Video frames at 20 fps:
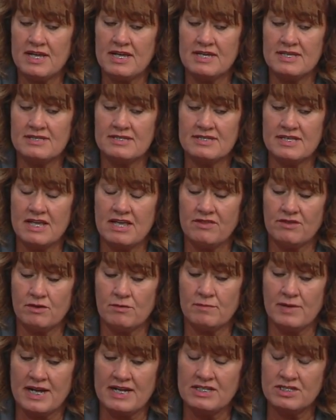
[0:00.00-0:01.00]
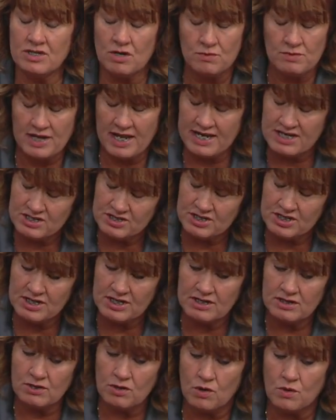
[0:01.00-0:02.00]
is either by
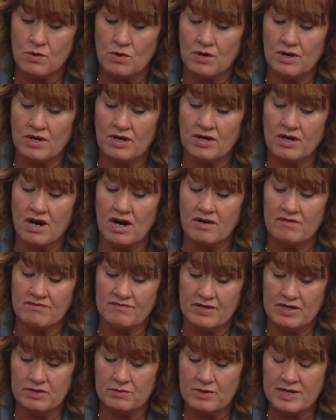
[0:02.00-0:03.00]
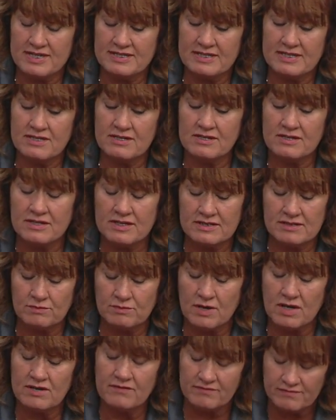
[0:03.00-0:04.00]
donation or our fundraiser,
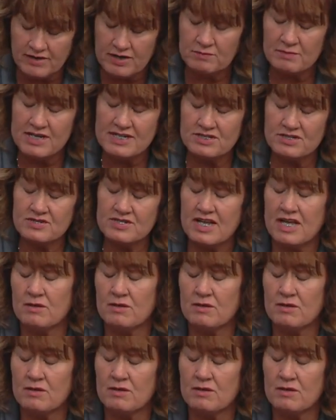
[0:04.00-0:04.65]
fundraisers.